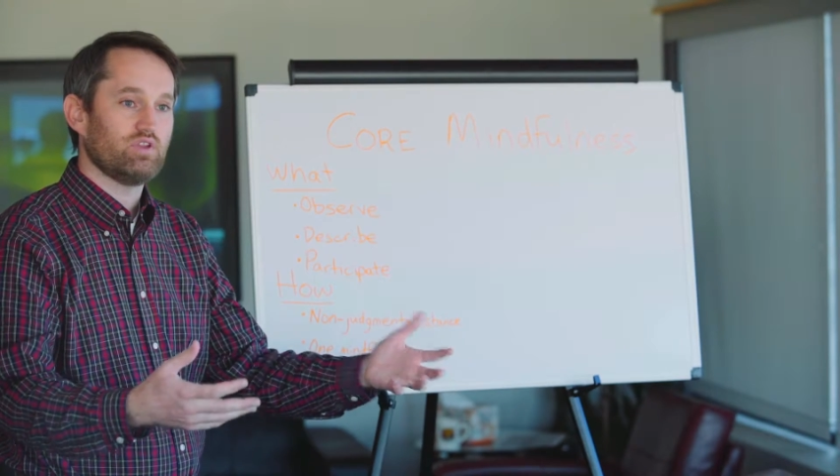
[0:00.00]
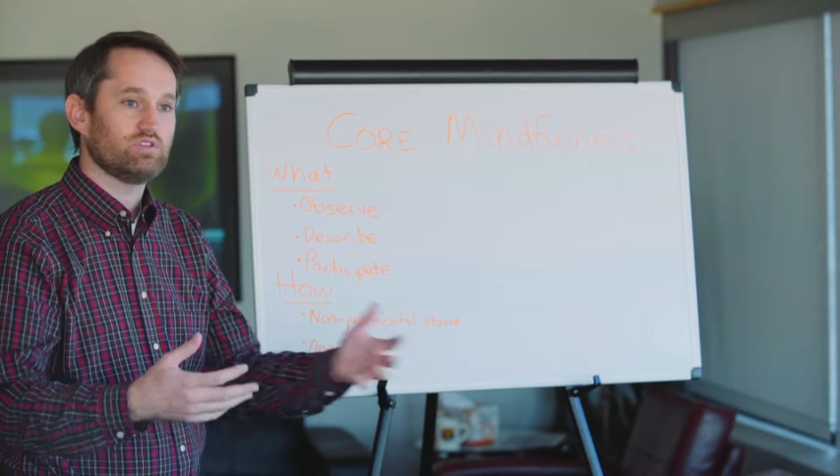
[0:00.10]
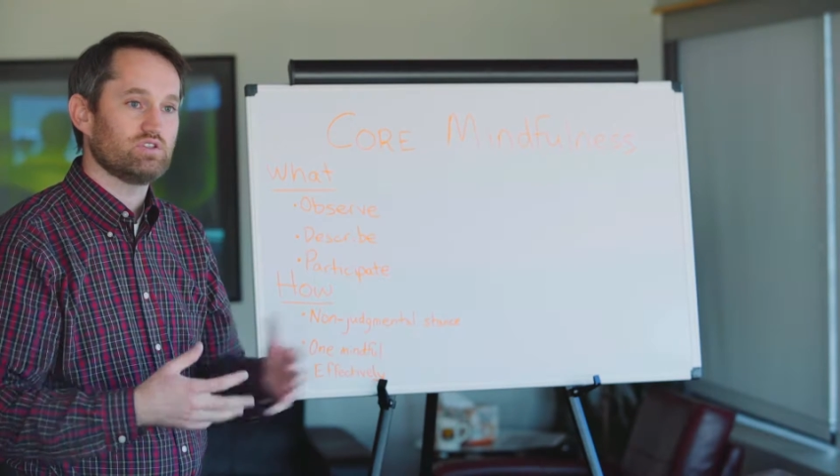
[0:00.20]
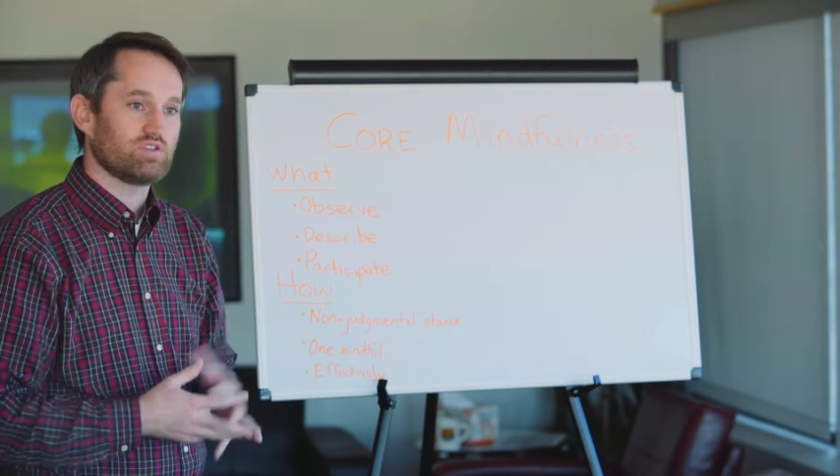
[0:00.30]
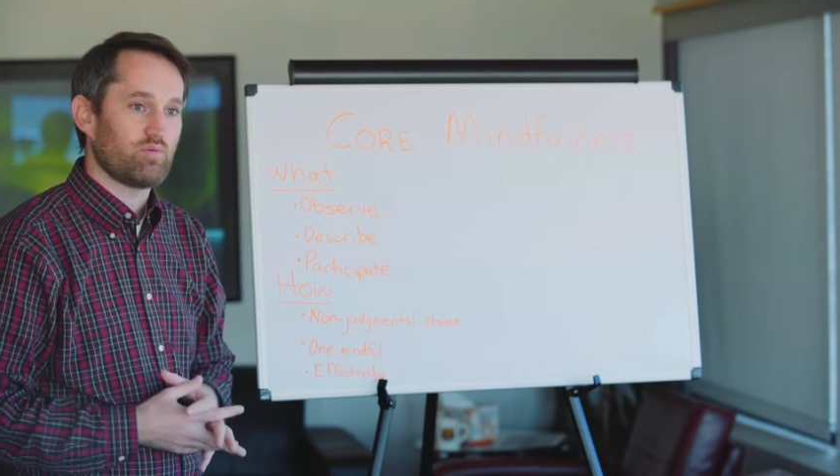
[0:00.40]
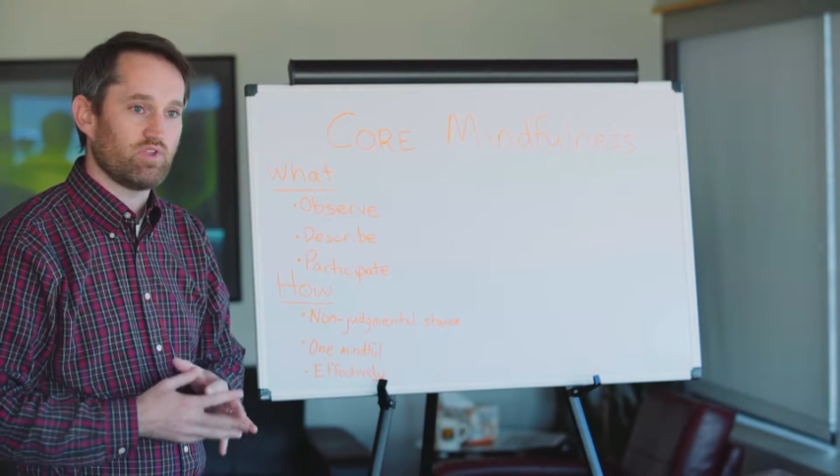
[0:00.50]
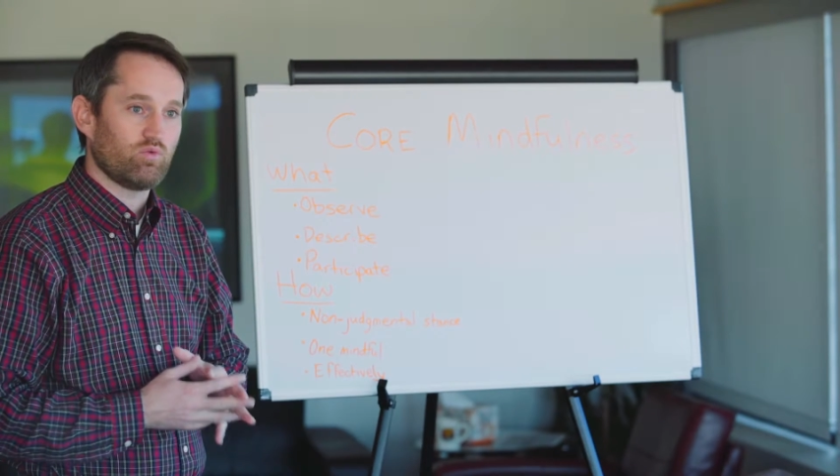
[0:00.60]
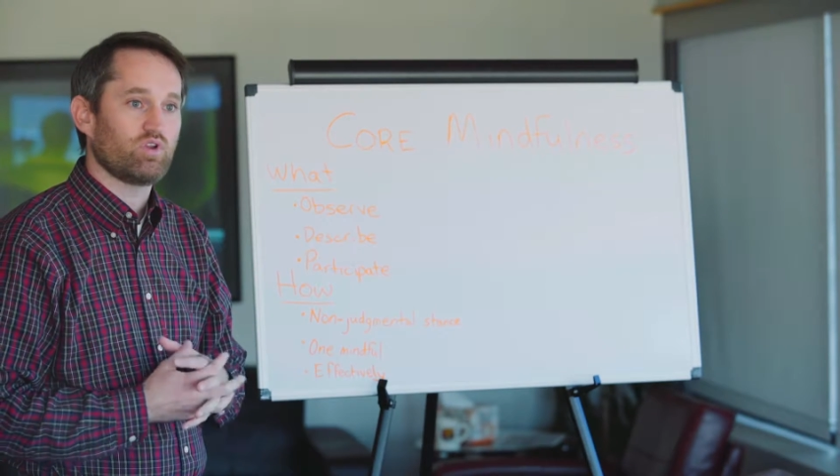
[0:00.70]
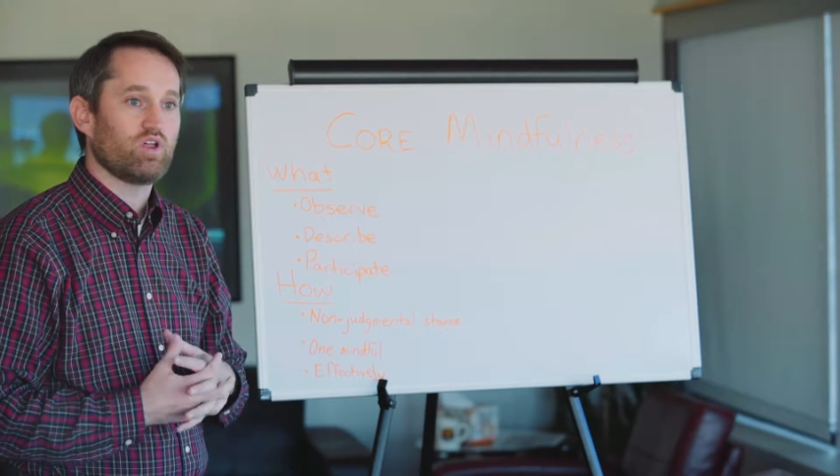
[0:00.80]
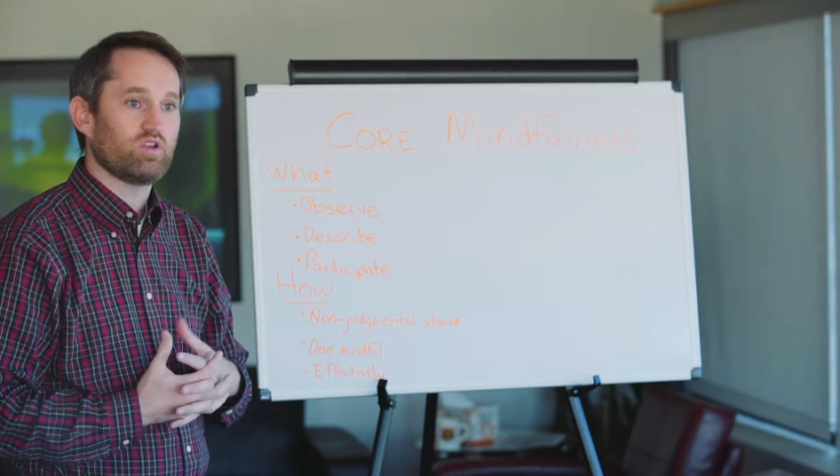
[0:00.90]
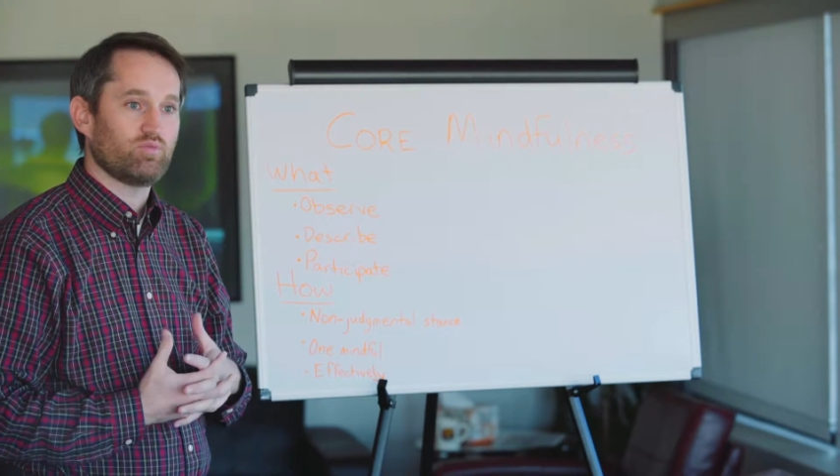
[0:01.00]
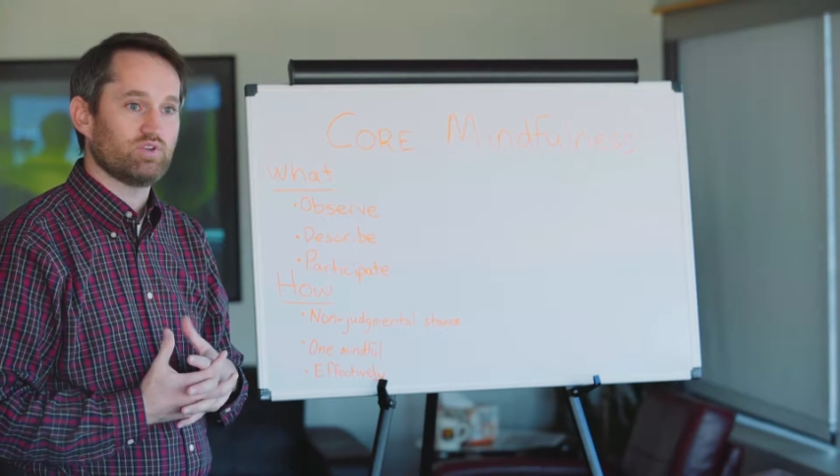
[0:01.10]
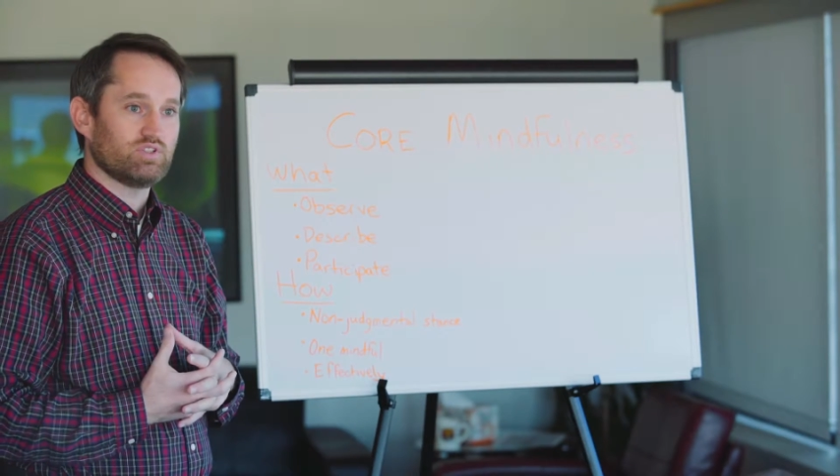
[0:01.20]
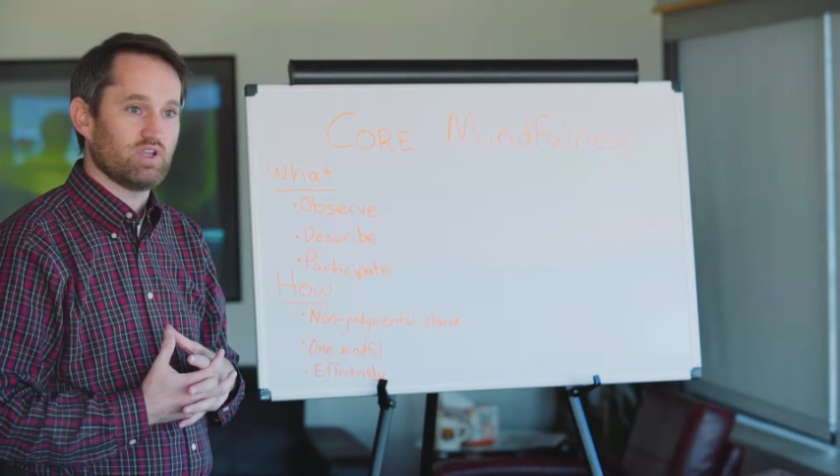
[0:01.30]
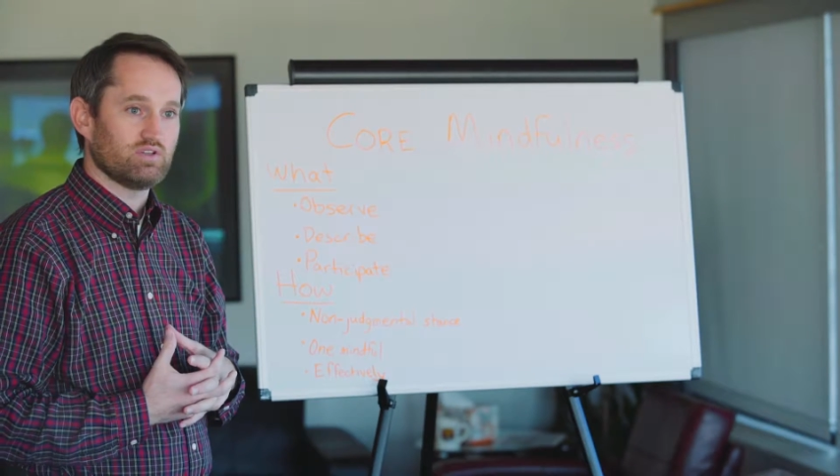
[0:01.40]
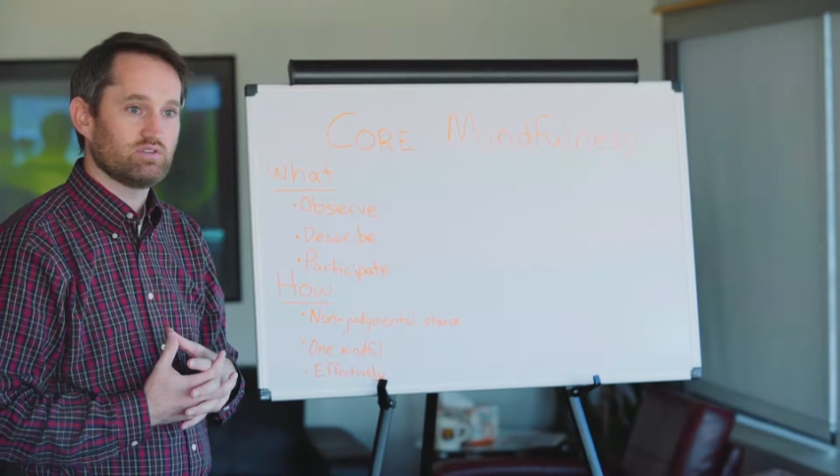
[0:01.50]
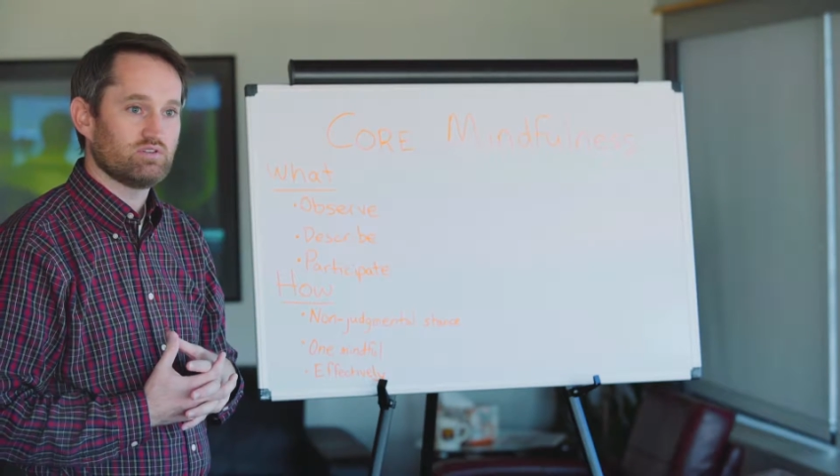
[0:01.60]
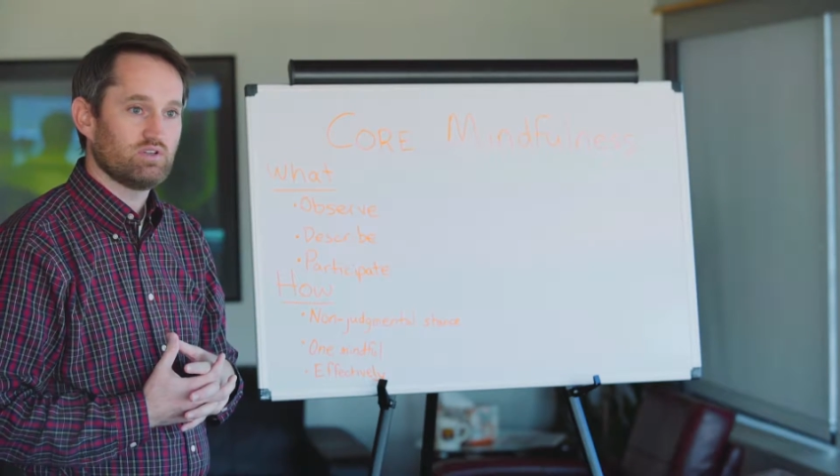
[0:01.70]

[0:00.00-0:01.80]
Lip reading: into something 100%.